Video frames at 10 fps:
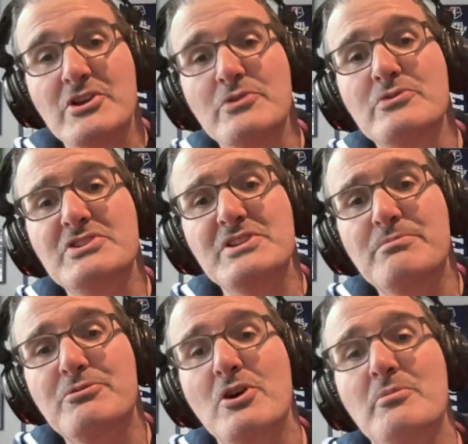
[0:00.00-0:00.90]
Use
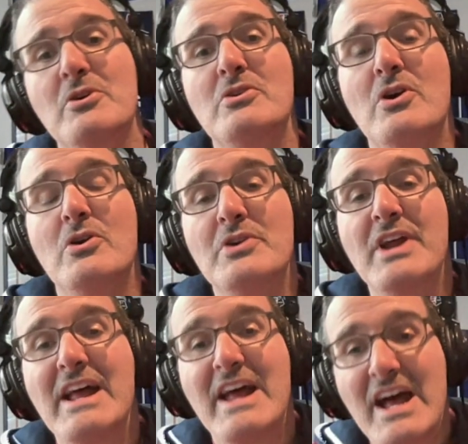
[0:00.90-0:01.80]
the promo
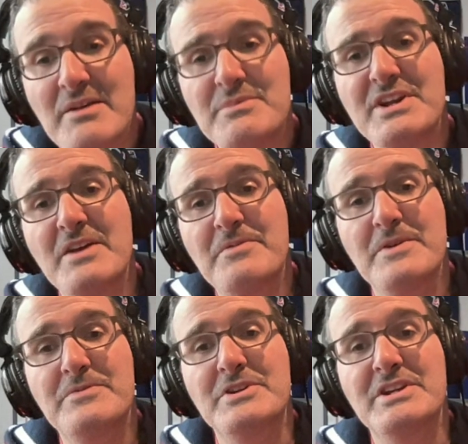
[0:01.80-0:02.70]
code
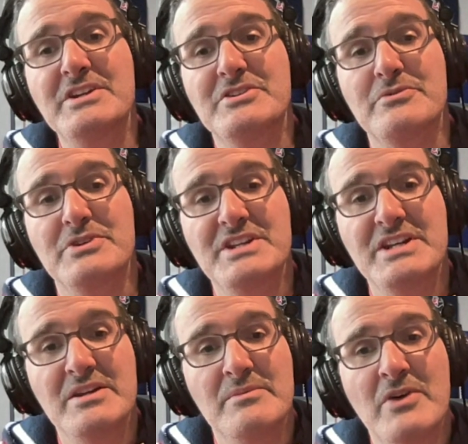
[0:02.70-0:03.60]
NBA50 to
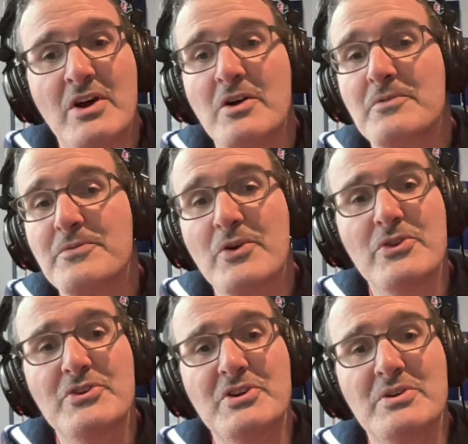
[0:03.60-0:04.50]
redeem.
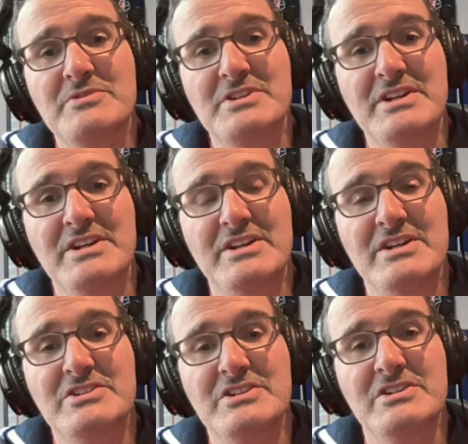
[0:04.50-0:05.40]
Further terms and
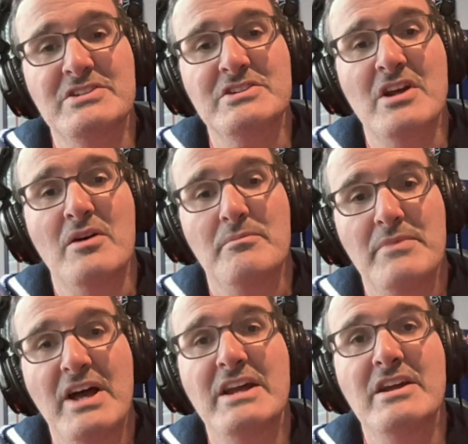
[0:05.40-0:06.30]
conditions
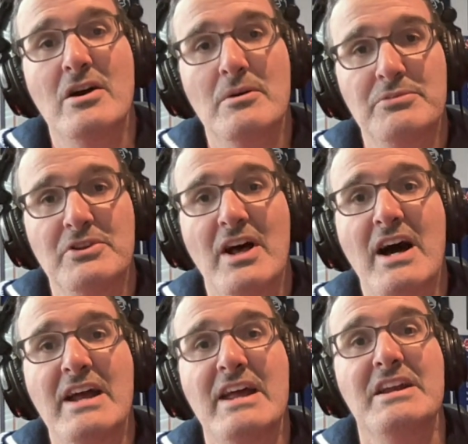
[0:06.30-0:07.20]
may
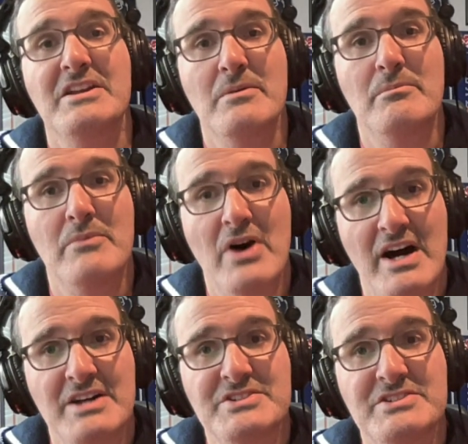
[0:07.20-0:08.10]
apply, and you
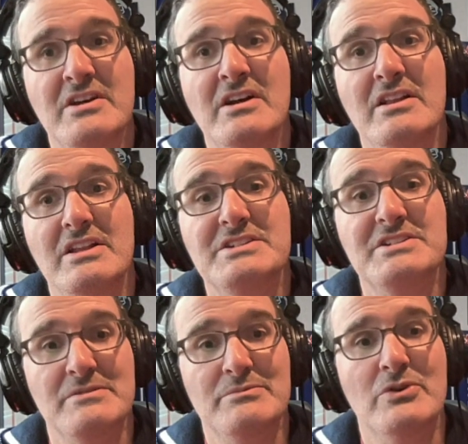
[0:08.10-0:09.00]
must, this
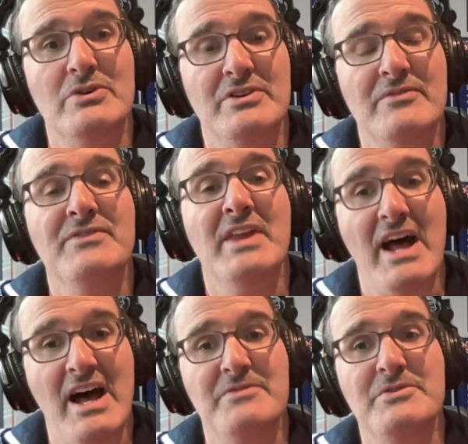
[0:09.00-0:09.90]
is important,
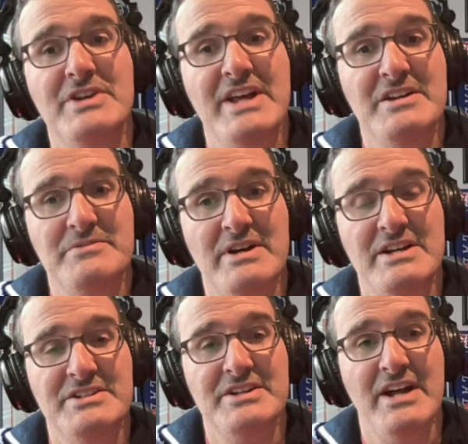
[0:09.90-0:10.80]
have your Dash
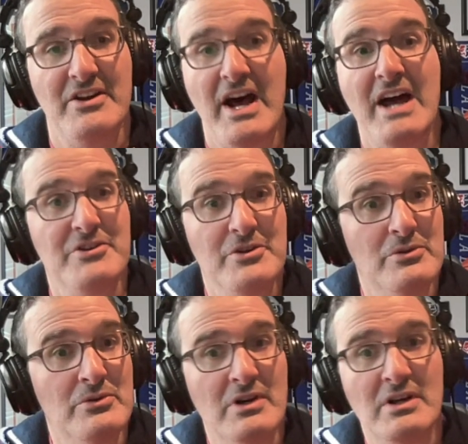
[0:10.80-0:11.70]
Pass account. I
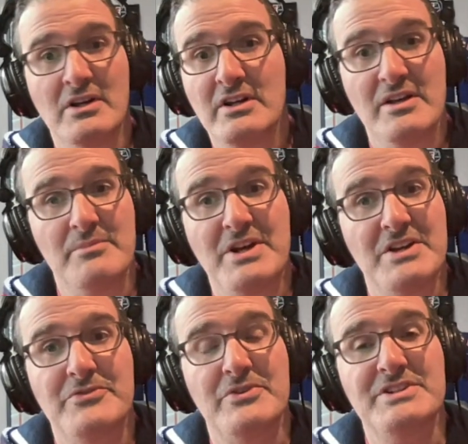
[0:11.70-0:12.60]
do. It
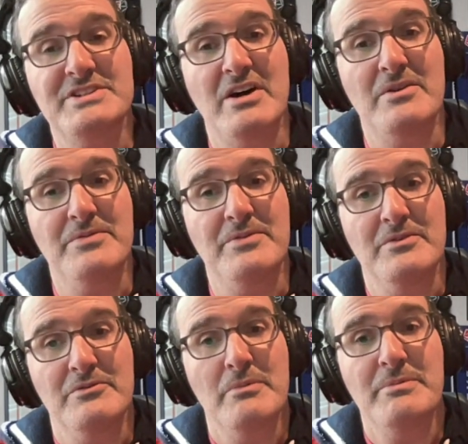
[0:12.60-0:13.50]
pays for itself
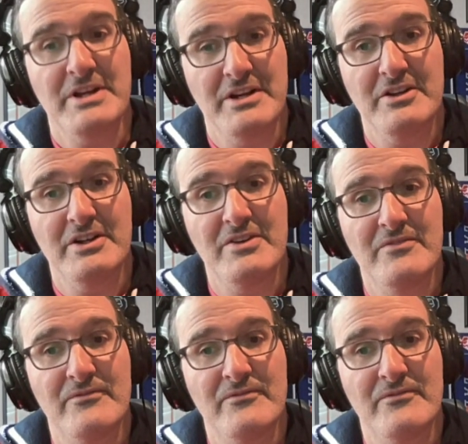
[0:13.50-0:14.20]
repeatedly.